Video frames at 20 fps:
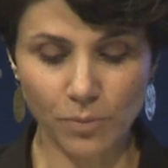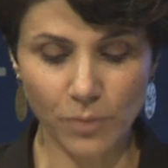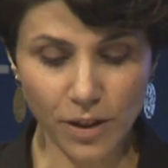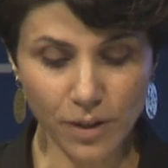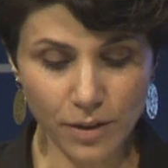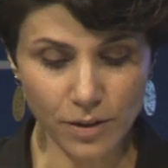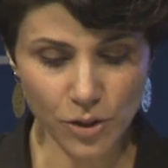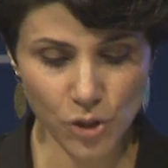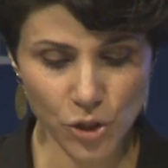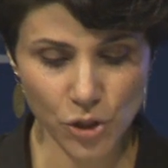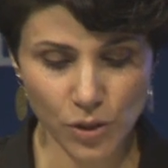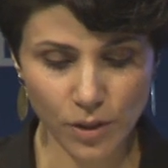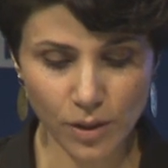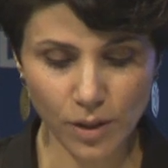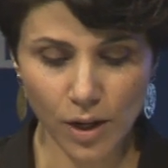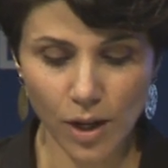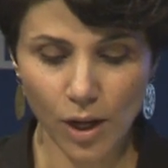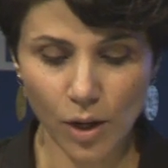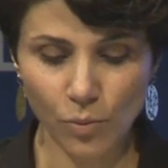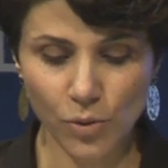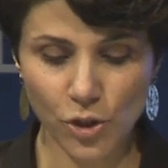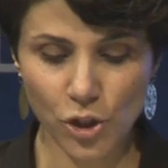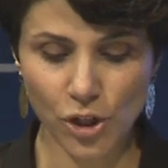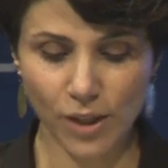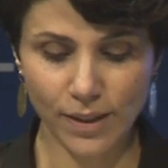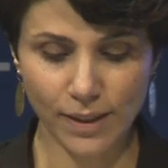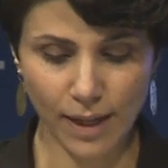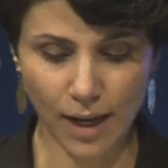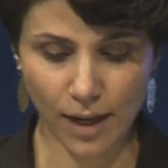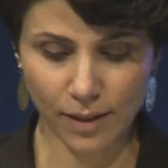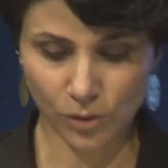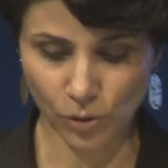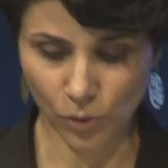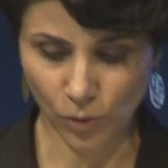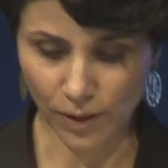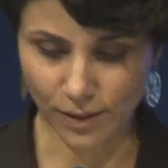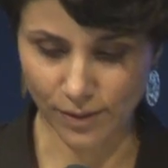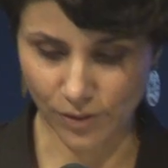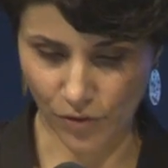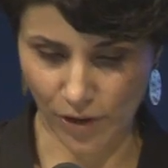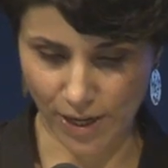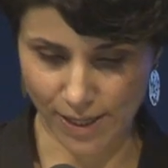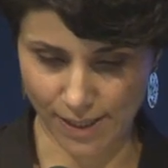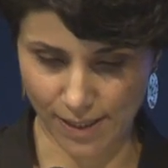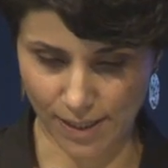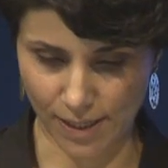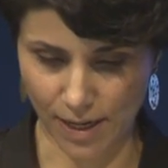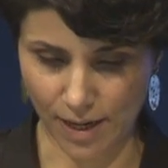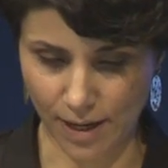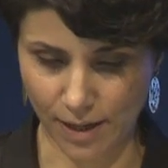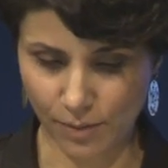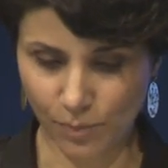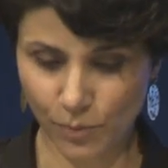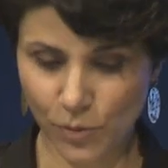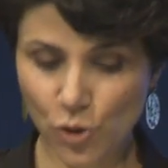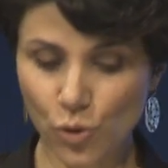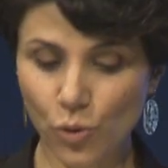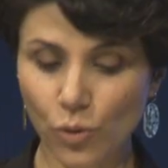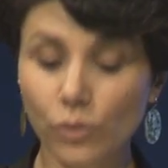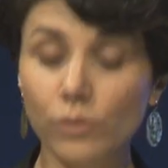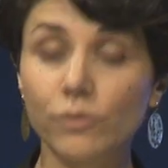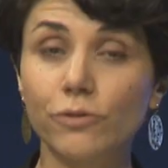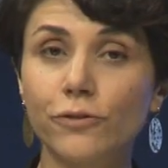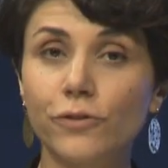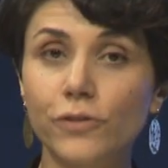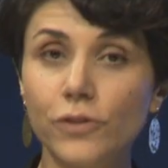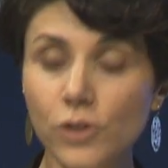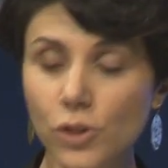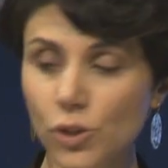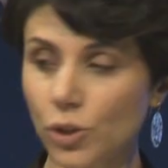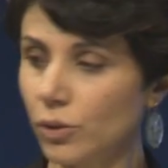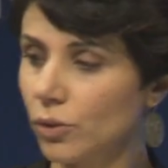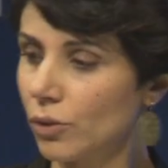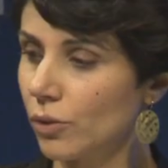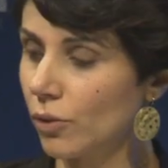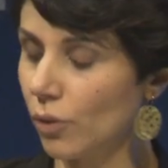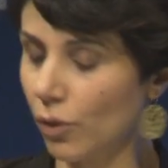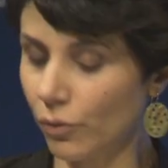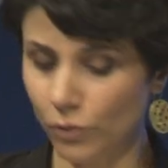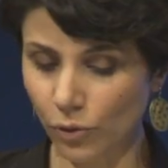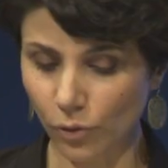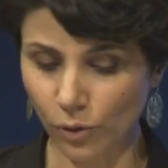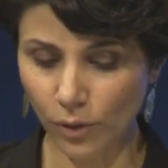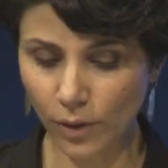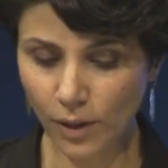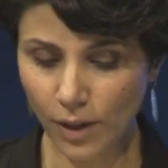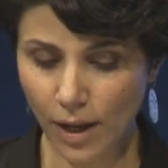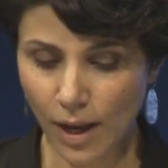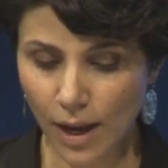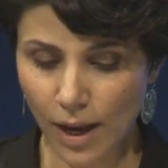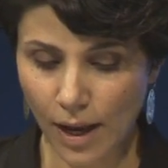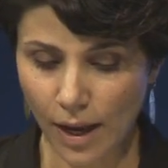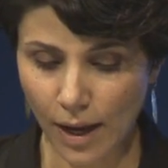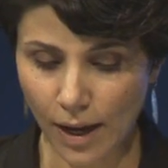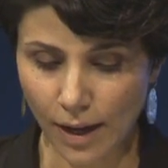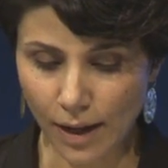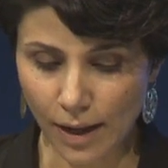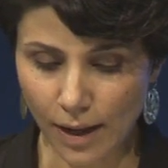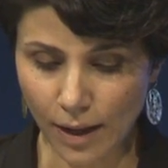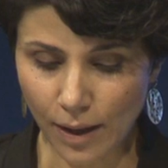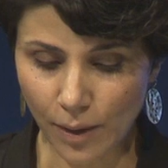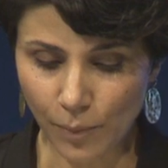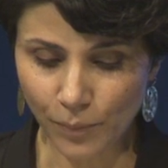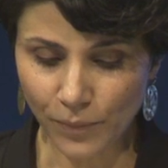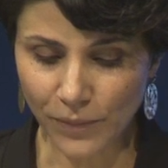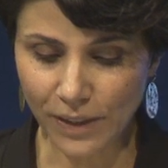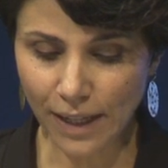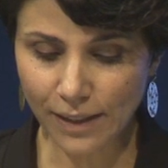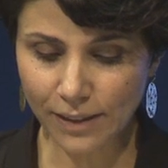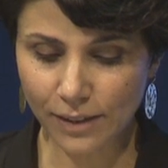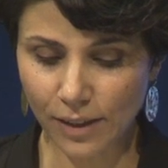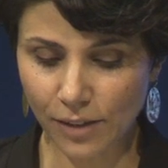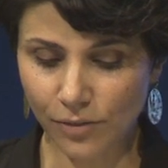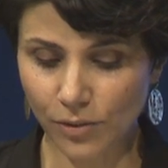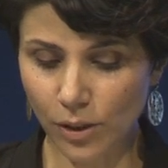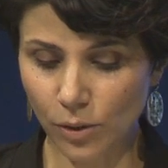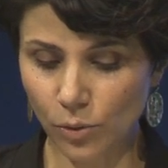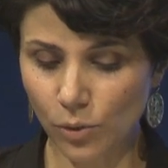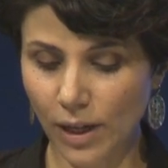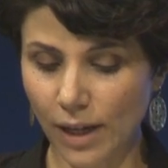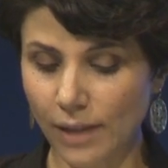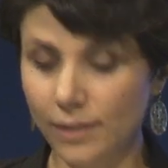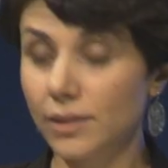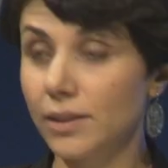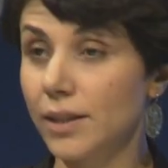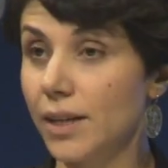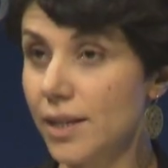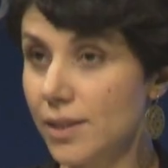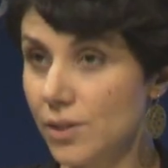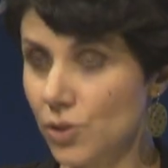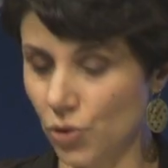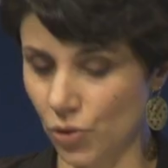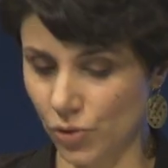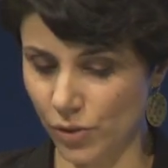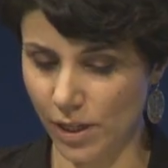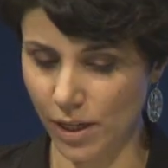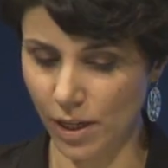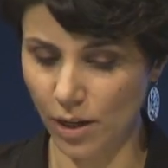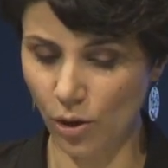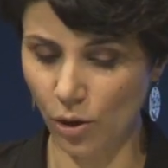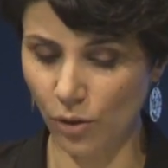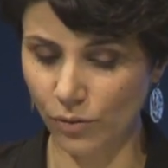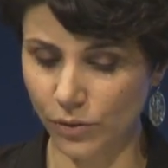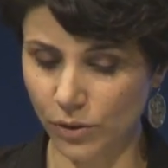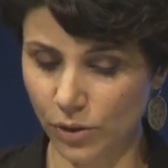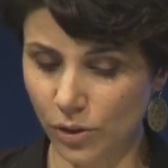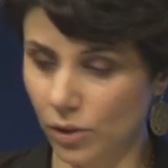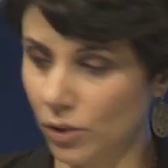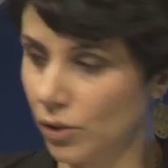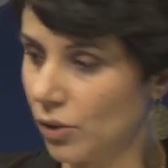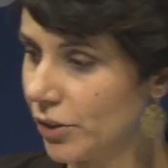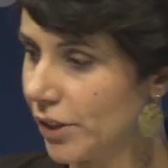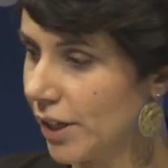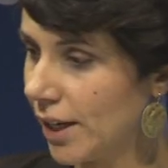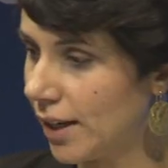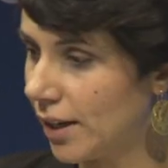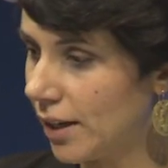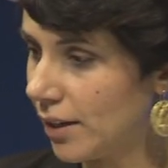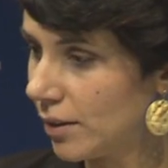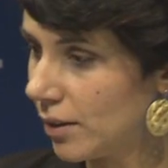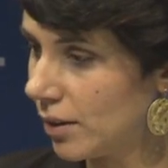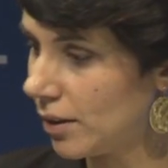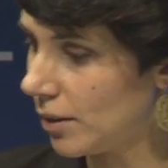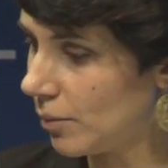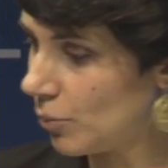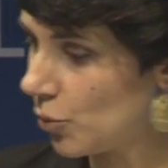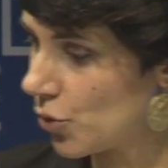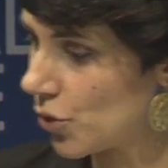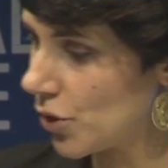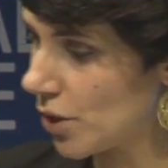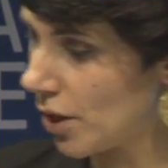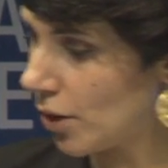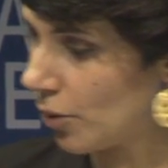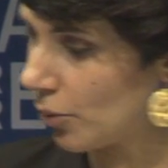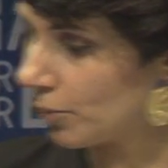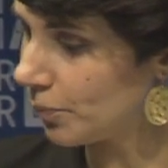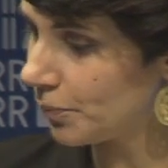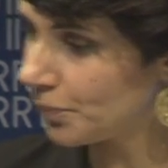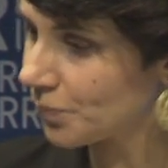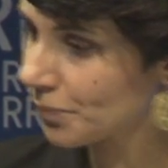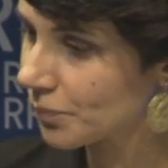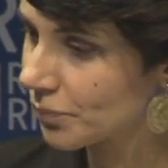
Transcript: emerged which I'd like to address here. So first of, of all, um, let's have a look at the history of the Colonial uh, Museum.